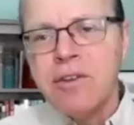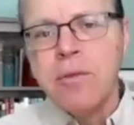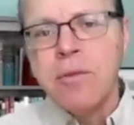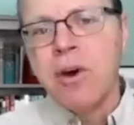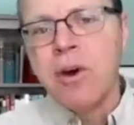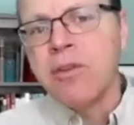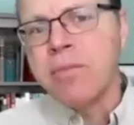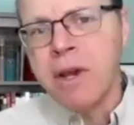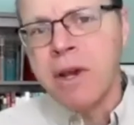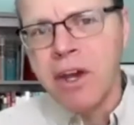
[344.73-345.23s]

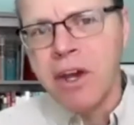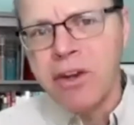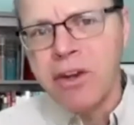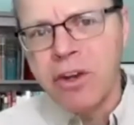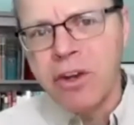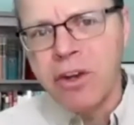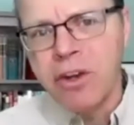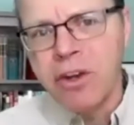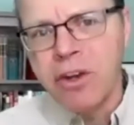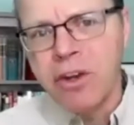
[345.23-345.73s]
both my
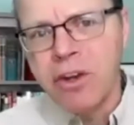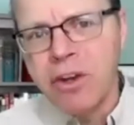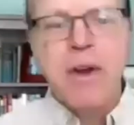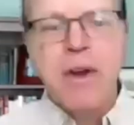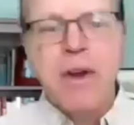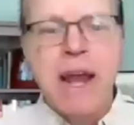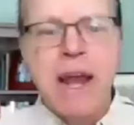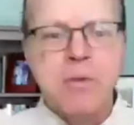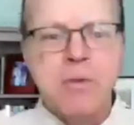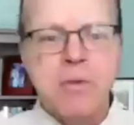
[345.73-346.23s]
undergrad and my
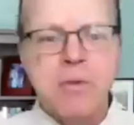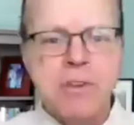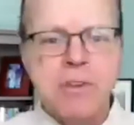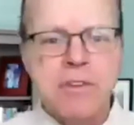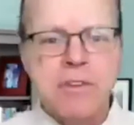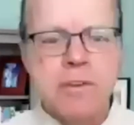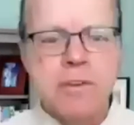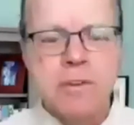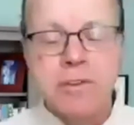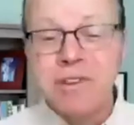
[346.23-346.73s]
graduate
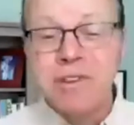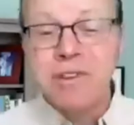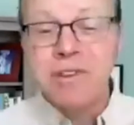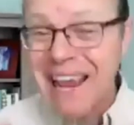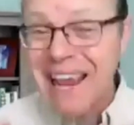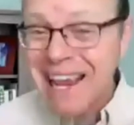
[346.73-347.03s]
students